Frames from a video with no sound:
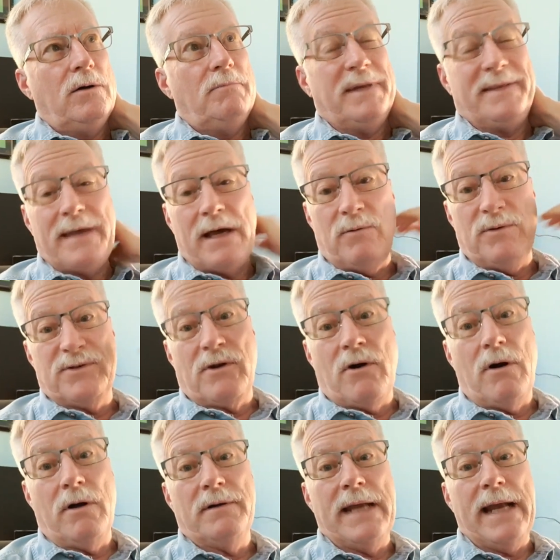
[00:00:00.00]
But that one's
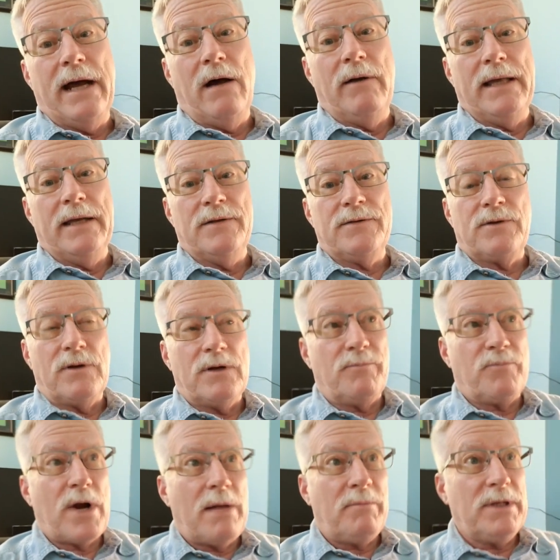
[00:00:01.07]
gone now, and it's going to
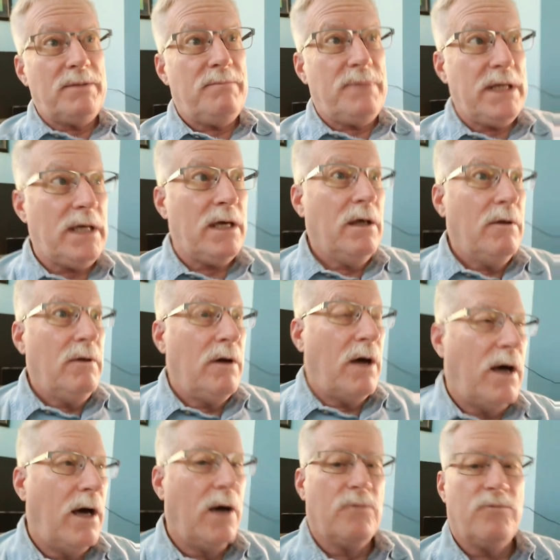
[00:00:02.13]
probably be
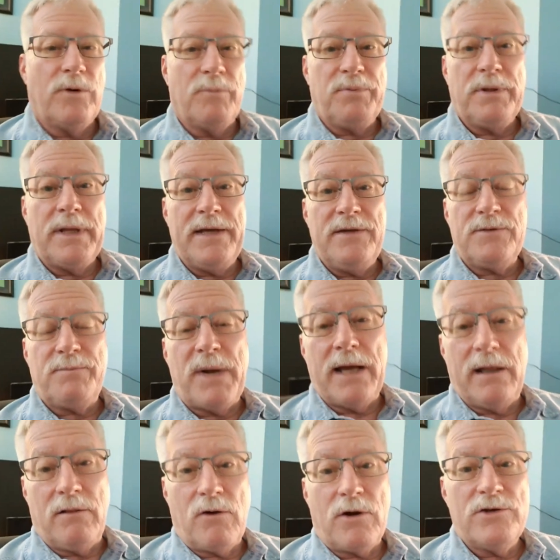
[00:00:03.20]
replaced by
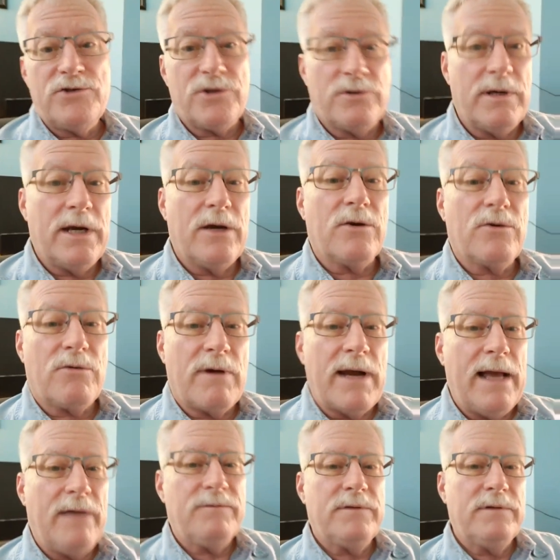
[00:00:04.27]
a larger
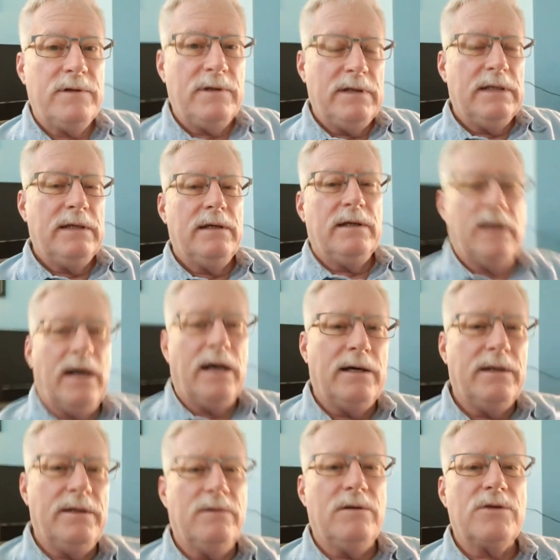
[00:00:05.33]
aircraft.
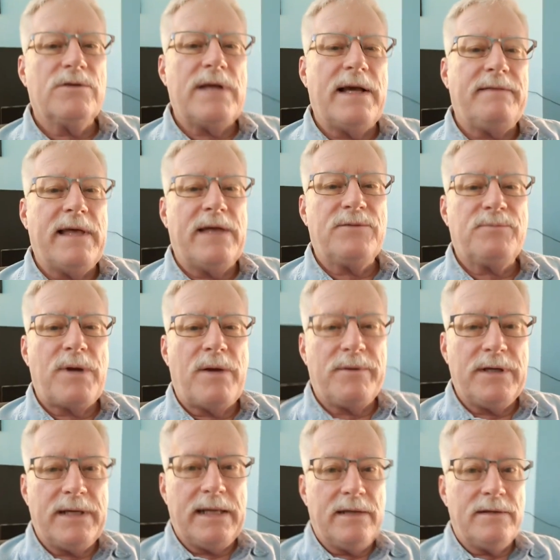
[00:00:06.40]
It looks like that's probably
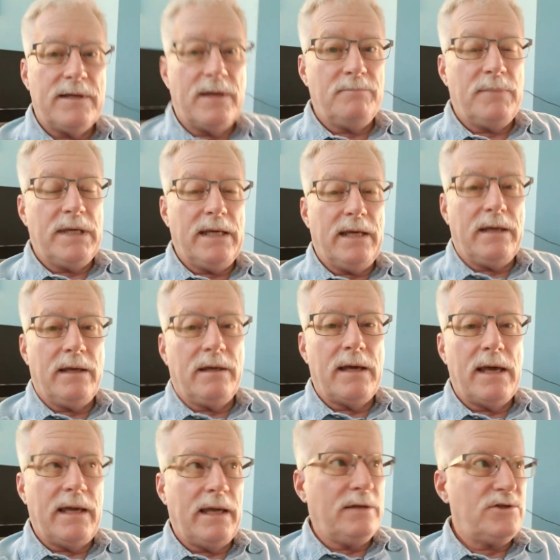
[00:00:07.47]
going to end up being
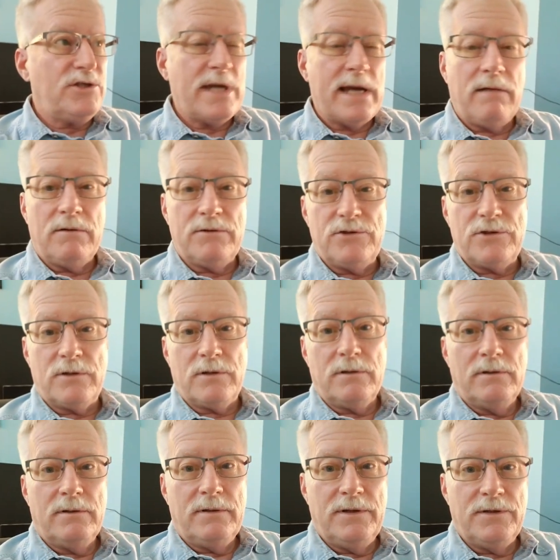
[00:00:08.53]
a Challenger,
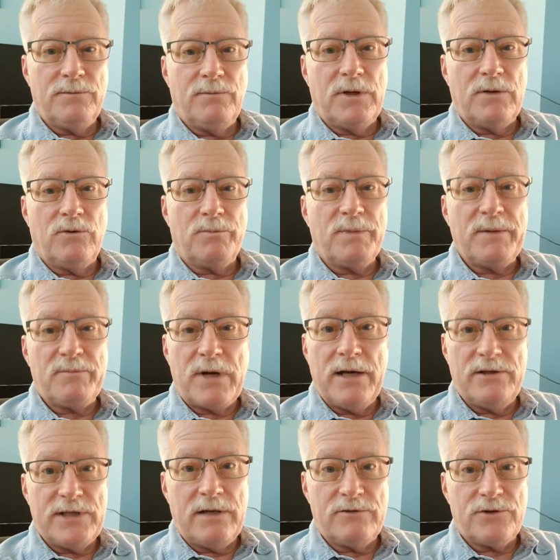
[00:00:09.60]
is what we're by
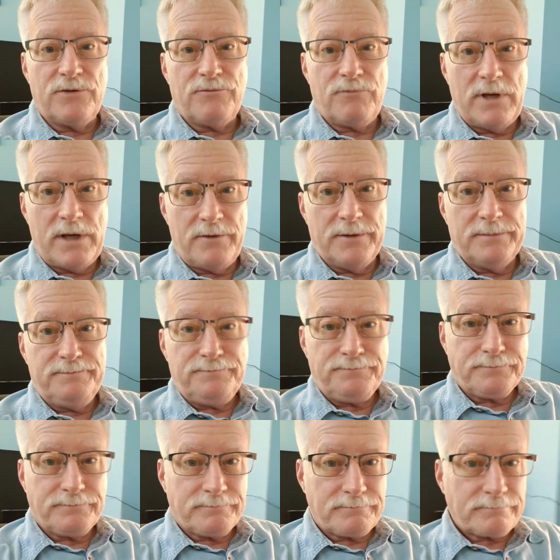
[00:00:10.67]
a Challenger 300.
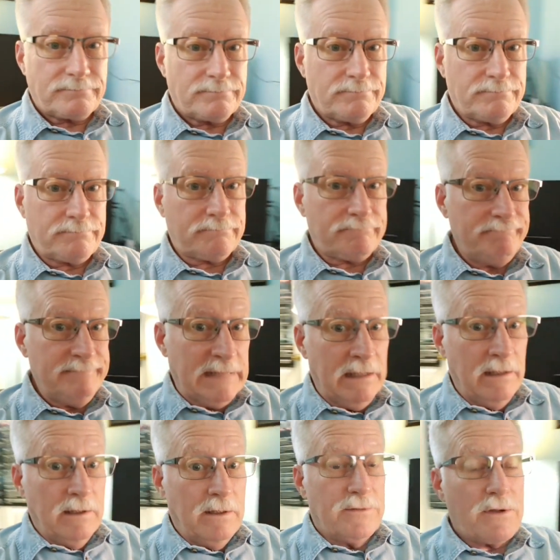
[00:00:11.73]

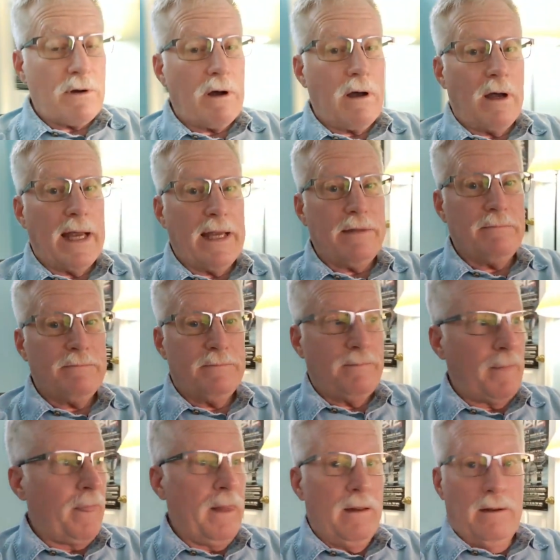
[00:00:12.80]
So I
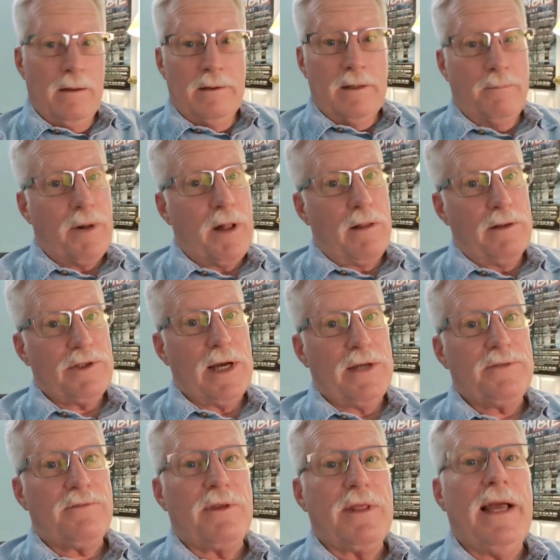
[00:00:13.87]

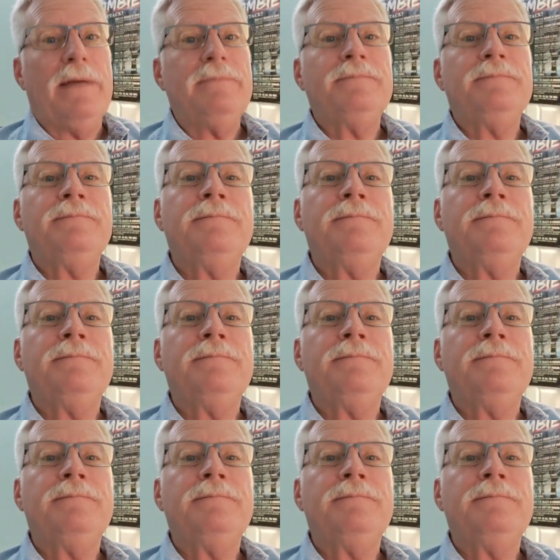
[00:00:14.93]
apologize for that.